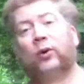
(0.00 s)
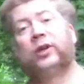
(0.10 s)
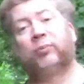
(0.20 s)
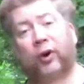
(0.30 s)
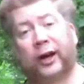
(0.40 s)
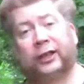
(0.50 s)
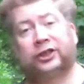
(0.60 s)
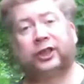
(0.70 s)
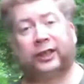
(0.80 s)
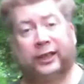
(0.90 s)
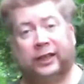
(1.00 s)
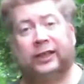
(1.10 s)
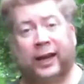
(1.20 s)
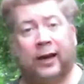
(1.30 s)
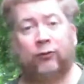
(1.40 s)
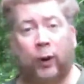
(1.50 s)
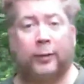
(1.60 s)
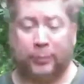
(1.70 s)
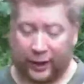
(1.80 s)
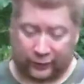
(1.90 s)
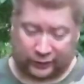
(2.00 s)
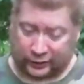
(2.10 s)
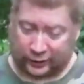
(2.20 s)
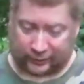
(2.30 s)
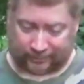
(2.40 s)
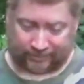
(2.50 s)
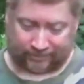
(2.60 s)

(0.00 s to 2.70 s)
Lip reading: only branch that didn't have ripe berries on it.